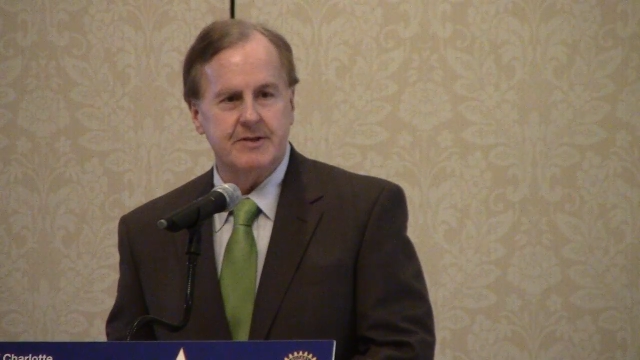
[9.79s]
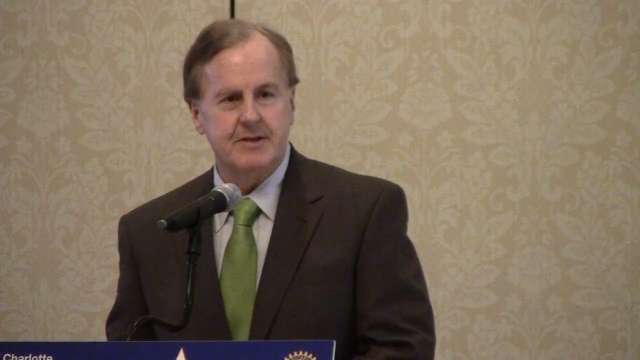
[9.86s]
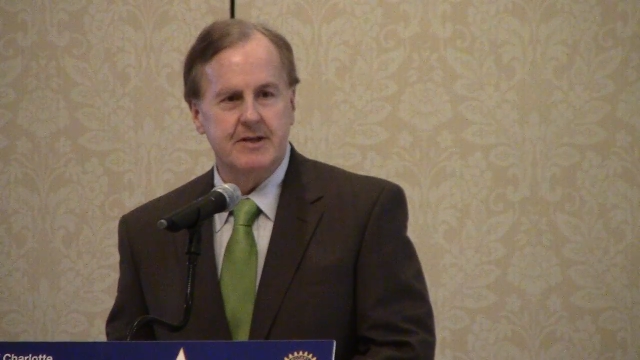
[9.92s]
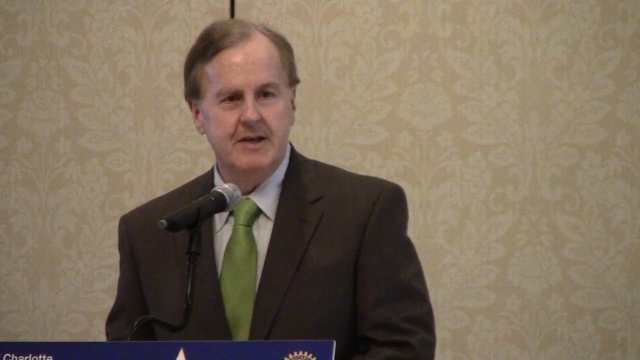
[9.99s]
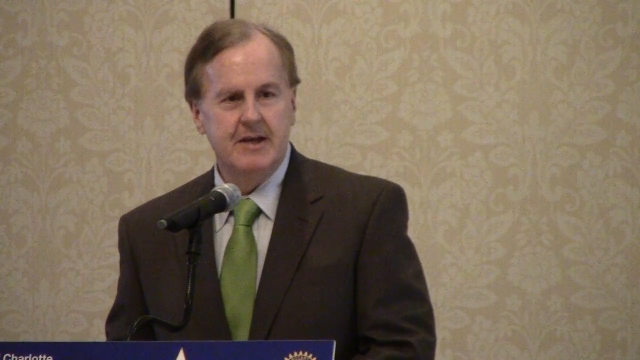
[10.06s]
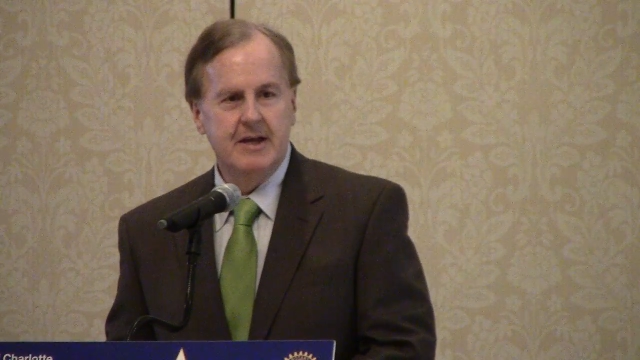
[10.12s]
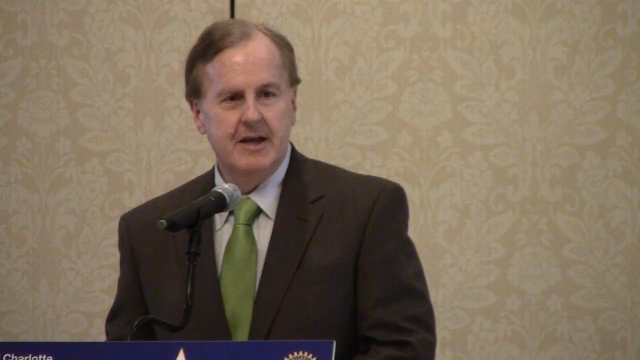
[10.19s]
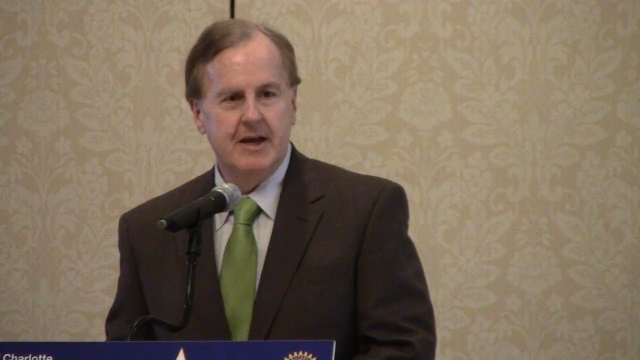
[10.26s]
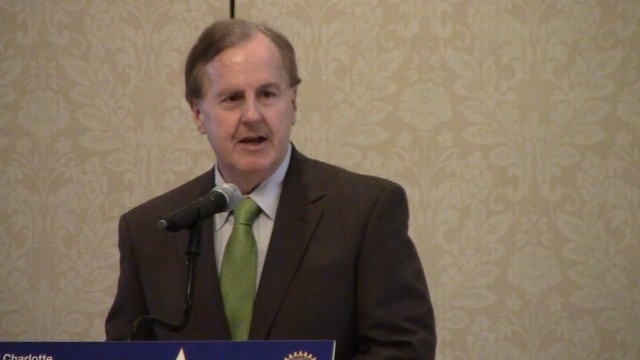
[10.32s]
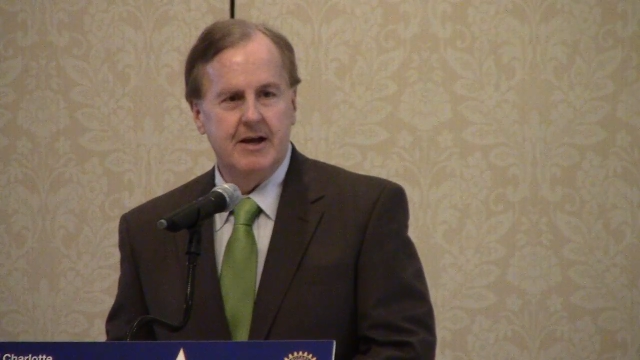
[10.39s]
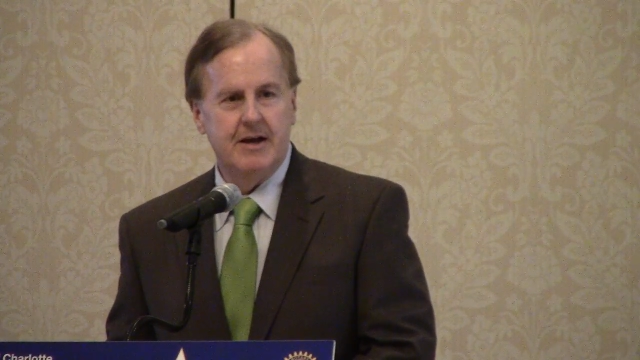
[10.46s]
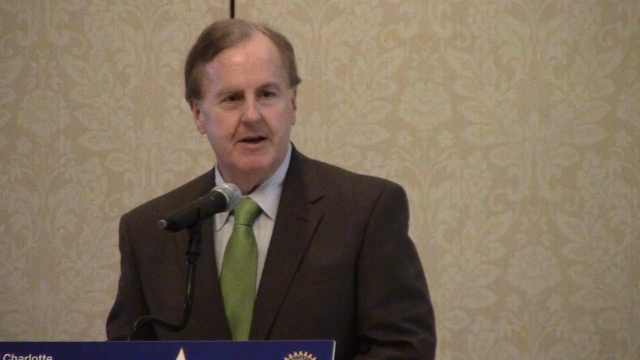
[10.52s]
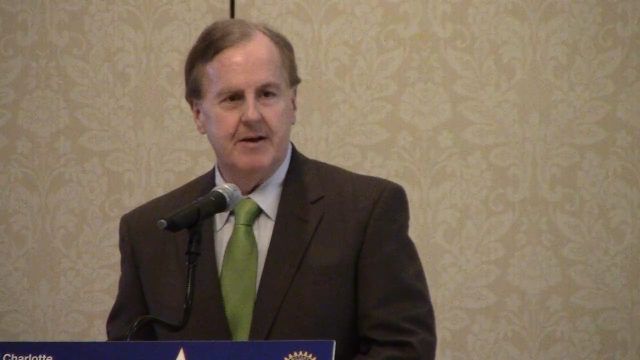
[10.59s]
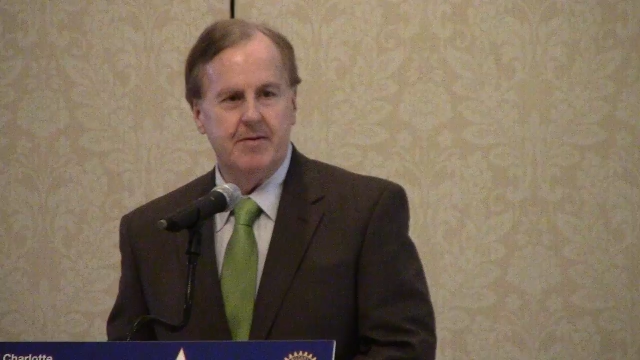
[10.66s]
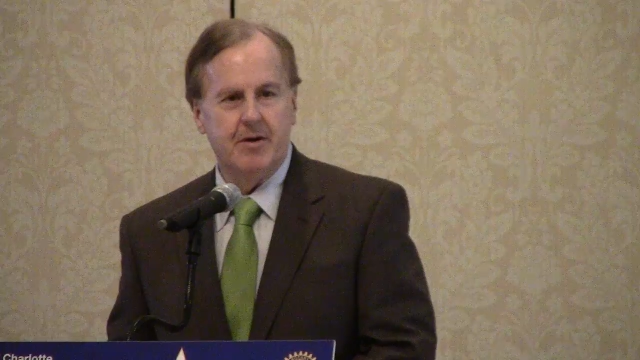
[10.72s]

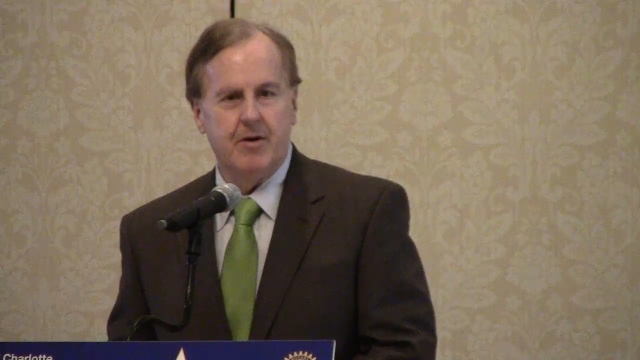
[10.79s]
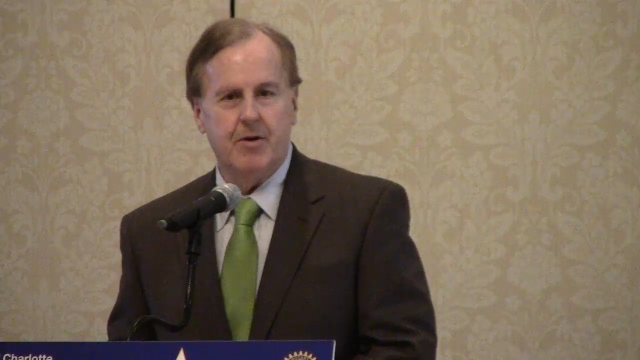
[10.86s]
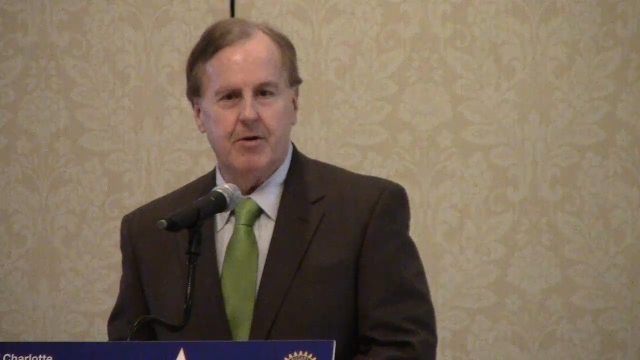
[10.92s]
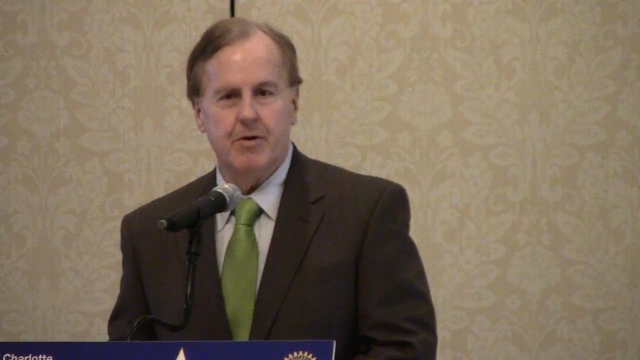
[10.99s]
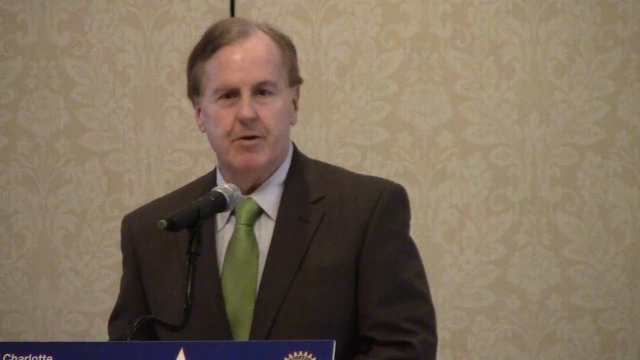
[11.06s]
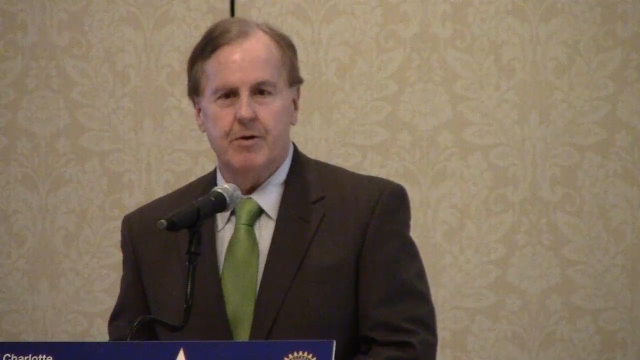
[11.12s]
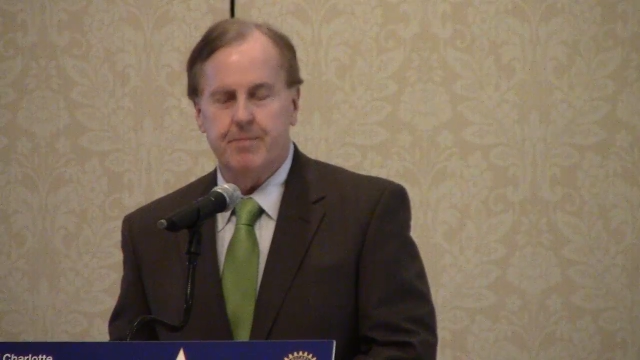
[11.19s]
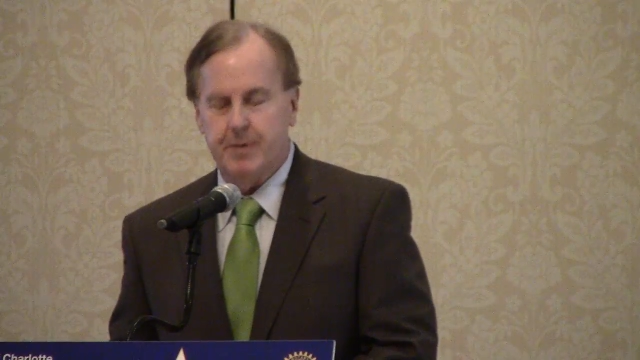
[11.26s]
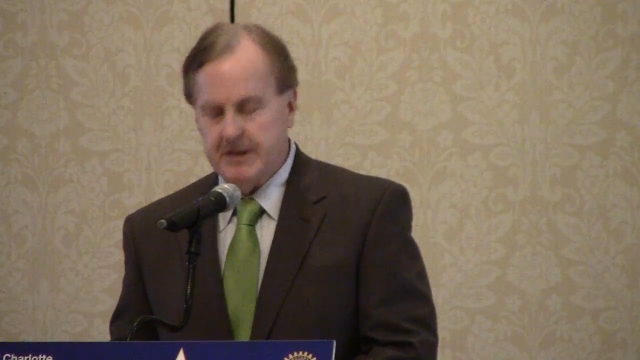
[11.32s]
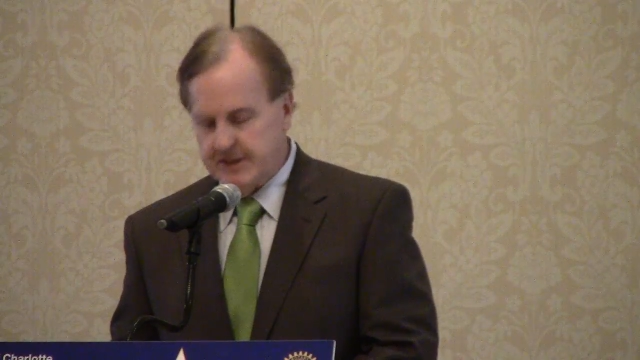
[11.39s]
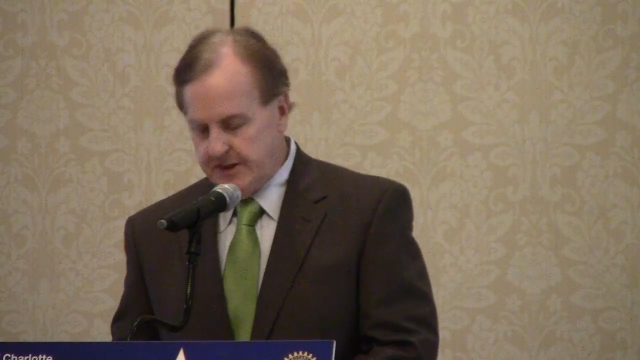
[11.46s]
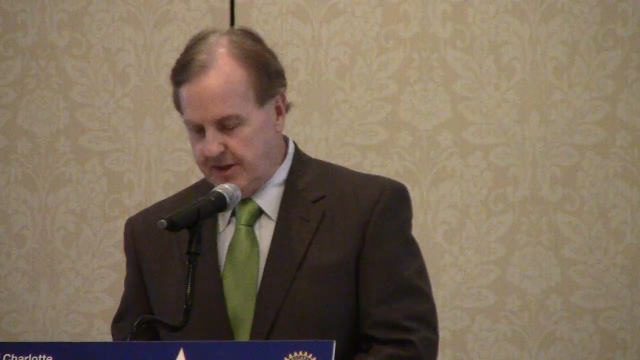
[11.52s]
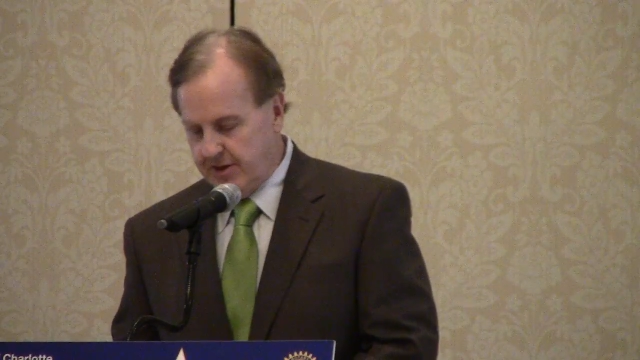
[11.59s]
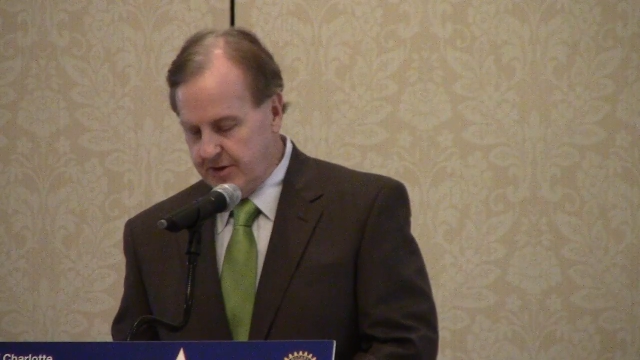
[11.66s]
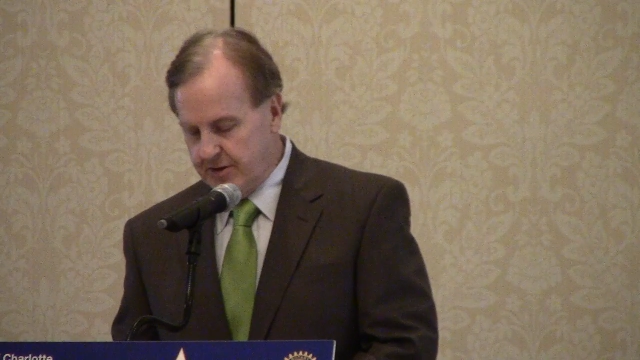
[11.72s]
or
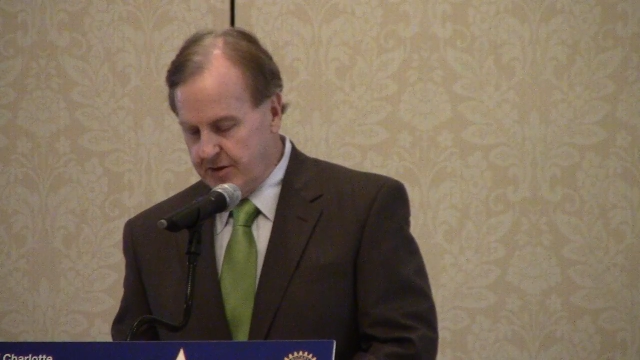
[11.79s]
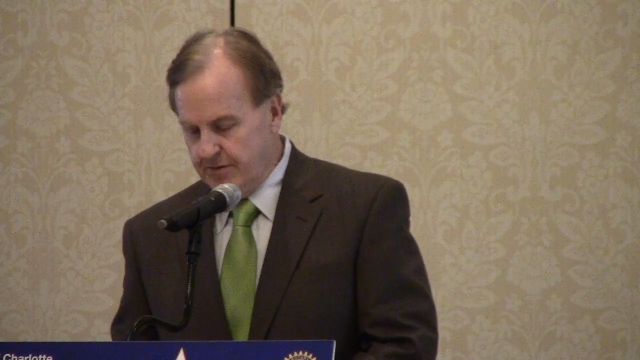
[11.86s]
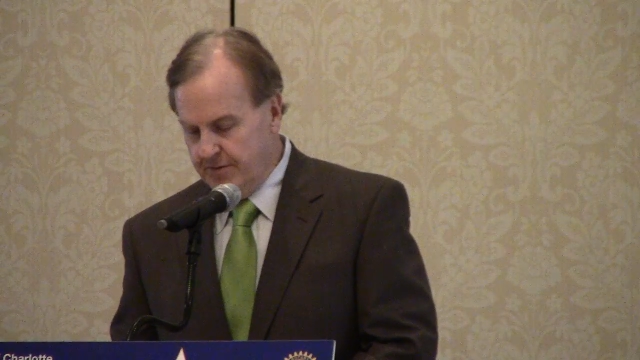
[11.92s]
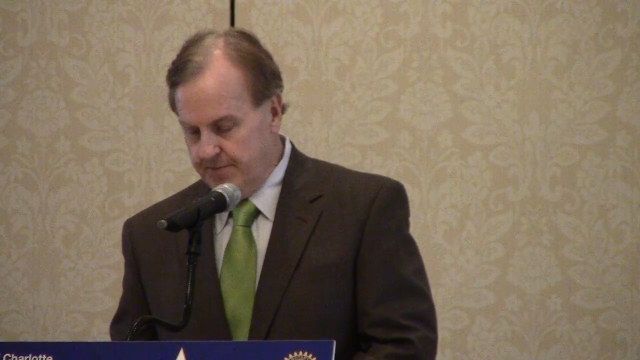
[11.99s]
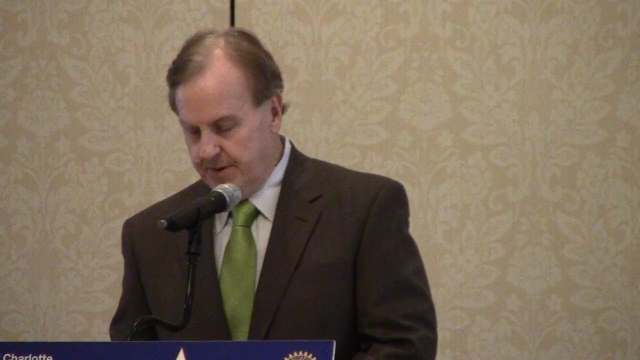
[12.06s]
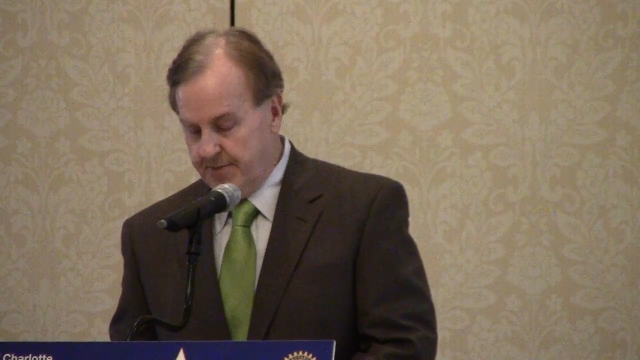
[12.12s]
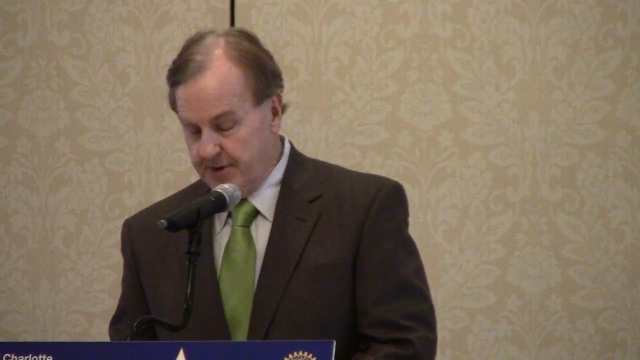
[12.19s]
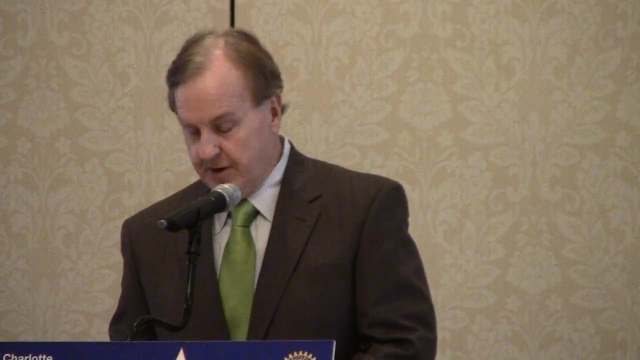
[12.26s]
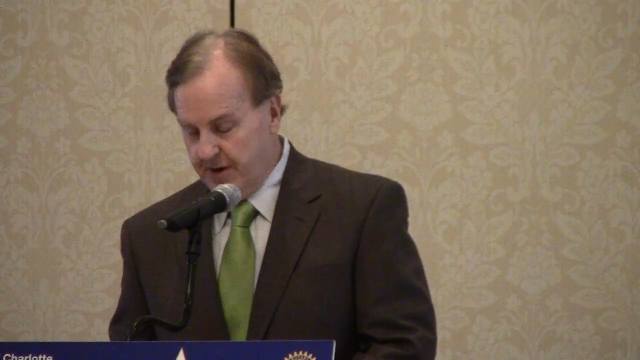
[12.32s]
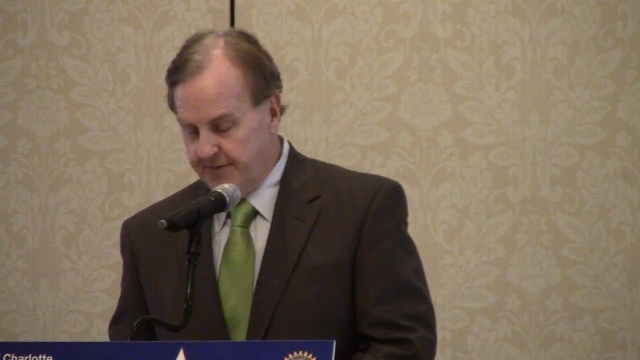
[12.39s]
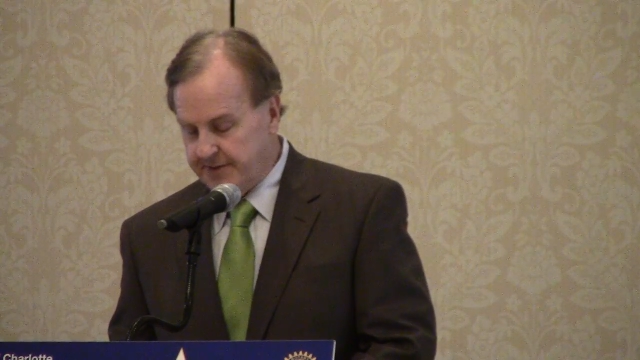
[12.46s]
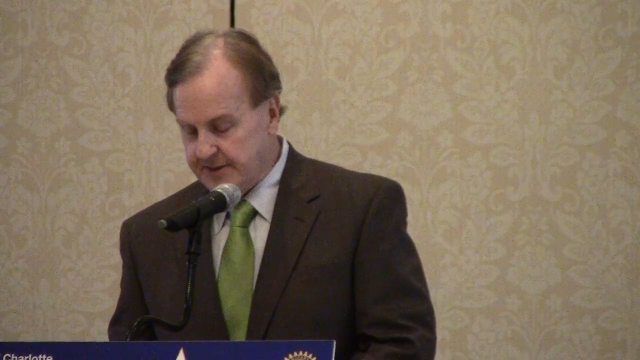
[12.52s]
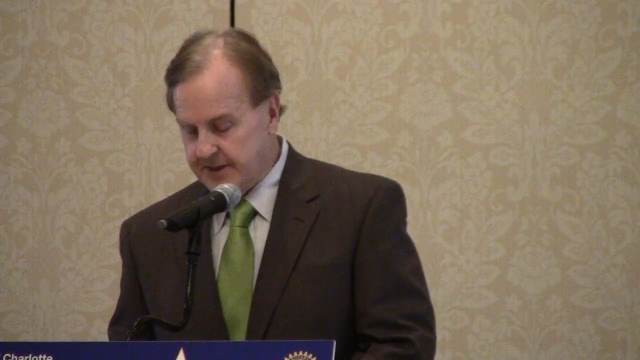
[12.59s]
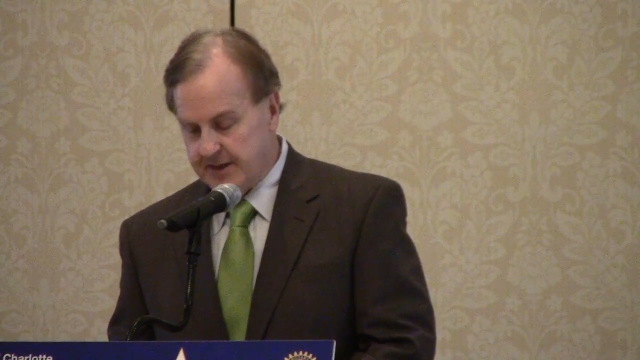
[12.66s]
presently in public office,